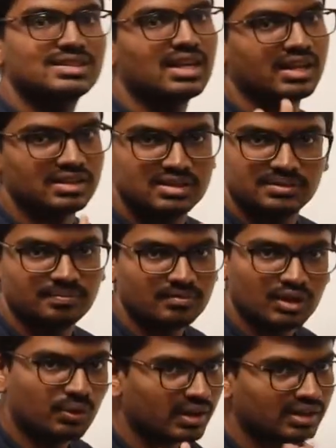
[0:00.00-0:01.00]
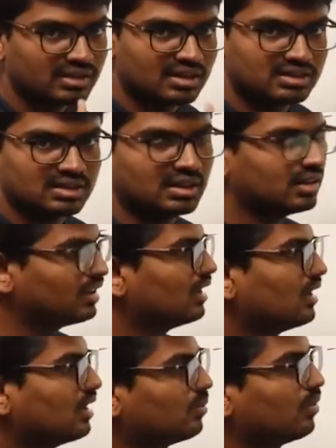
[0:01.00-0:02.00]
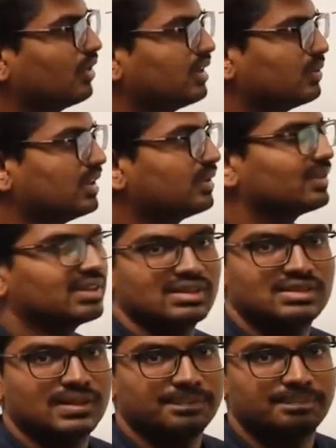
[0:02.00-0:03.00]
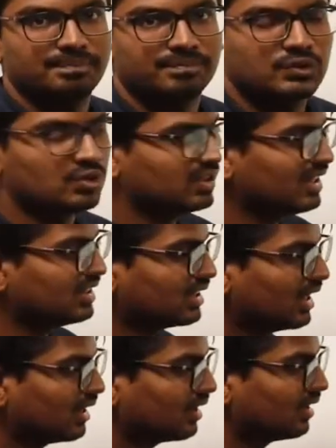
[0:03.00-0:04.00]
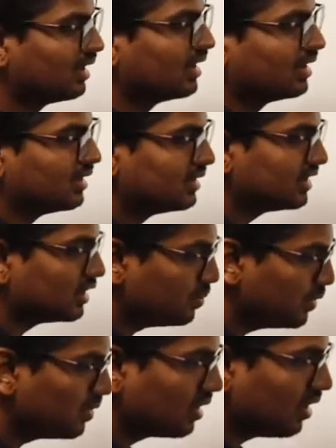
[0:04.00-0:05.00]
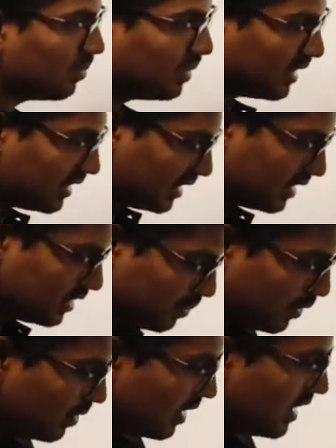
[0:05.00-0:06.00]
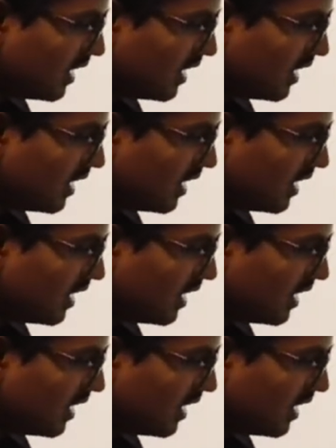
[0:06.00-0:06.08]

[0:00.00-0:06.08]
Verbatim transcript: change. Okay. That is the point you need to understand. So this is pure copper, that is pure